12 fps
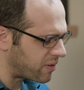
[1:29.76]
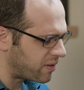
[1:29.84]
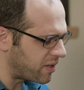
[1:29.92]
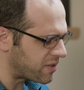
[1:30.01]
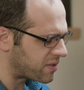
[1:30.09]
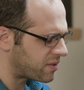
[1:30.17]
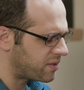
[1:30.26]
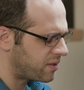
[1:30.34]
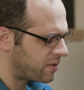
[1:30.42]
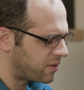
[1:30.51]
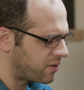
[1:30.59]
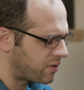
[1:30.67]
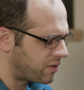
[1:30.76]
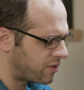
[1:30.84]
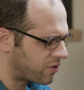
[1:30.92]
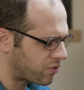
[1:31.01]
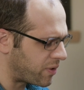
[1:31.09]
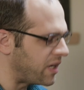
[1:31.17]
there's
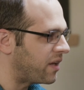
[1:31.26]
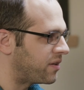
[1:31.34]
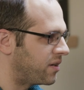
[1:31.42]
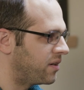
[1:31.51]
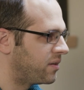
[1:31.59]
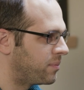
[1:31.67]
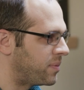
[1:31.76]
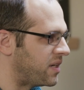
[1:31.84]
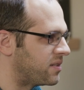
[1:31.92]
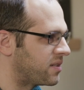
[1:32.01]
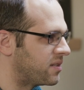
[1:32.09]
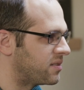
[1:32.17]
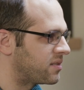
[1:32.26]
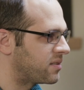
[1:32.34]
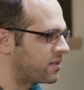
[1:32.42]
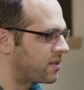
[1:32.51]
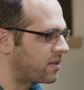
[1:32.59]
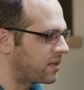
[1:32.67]
three other pieces,
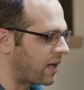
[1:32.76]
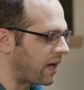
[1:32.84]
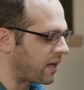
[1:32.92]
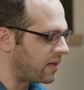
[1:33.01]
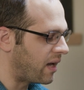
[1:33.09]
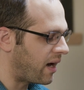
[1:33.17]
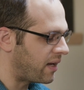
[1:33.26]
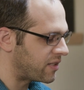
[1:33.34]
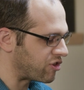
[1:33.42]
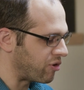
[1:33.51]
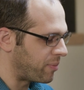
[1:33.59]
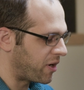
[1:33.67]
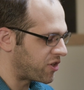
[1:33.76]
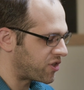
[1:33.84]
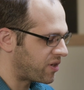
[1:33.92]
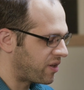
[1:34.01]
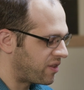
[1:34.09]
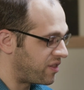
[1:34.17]
like not so
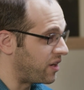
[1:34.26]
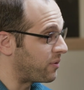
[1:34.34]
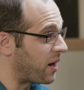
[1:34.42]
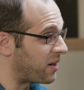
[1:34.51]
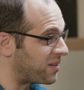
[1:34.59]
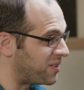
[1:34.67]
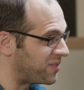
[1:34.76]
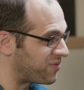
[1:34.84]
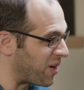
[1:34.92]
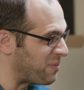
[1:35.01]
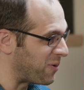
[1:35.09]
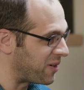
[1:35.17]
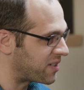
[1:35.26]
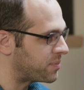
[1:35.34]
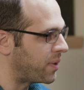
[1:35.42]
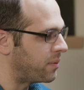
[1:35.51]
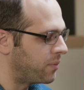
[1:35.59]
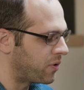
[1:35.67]
much theoretical frameworks,
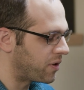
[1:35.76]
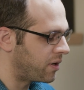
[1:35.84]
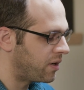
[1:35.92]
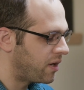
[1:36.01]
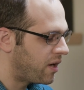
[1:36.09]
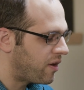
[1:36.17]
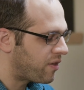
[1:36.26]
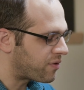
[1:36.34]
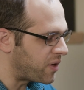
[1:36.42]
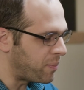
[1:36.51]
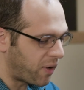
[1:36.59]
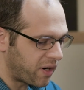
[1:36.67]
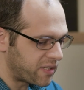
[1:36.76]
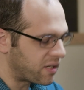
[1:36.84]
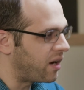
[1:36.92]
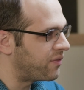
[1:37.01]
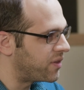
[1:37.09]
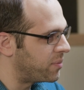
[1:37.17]
but more three parts
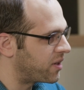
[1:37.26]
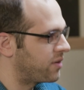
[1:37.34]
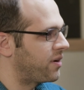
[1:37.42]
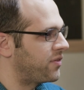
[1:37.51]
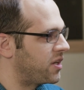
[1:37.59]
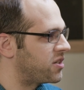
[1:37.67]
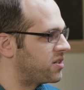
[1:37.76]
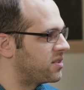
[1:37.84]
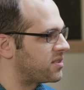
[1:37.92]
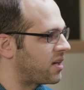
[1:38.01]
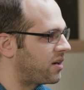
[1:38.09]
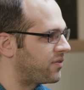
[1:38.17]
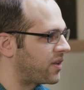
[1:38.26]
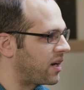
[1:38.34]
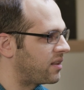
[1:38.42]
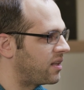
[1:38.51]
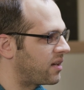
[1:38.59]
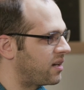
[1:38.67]
of the book of Revelation itself that I
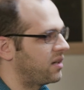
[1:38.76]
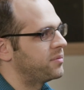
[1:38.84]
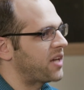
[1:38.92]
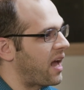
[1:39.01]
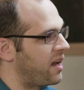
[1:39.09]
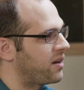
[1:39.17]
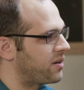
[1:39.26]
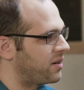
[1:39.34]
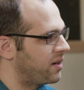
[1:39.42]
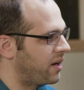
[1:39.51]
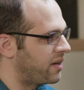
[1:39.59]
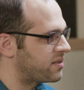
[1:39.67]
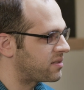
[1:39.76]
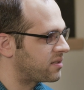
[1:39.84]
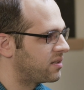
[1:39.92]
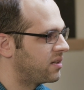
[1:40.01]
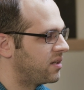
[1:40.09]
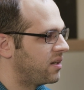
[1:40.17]
think can help to anchor us
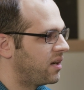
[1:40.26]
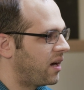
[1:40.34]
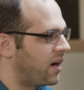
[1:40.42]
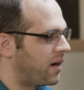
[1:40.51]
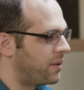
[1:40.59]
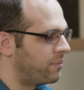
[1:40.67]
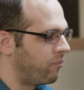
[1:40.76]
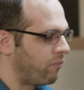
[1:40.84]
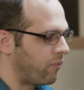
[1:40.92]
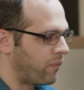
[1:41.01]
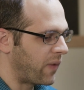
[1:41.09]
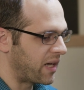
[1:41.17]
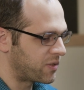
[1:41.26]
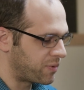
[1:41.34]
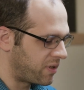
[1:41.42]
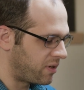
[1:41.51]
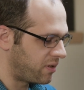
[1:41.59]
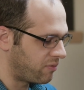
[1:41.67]
as
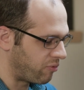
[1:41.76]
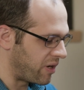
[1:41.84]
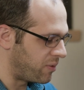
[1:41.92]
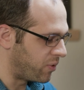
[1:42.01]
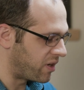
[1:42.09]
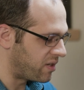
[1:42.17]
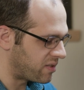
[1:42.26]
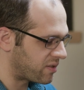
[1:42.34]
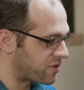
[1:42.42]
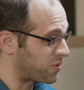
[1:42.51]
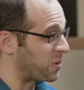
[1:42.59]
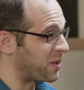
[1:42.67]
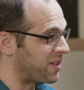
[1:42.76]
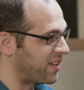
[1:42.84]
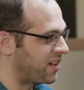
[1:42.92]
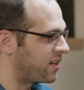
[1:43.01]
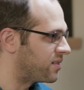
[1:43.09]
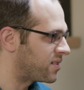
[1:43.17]
we read what is a
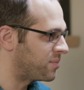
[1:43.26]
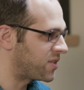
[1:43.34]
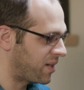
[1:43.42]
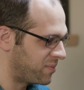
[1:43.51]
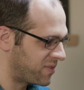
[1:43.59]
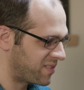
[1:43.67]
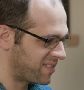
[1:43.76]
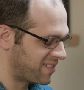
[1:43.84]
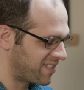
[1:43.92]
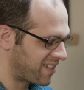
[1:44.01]
swirling and sometimes,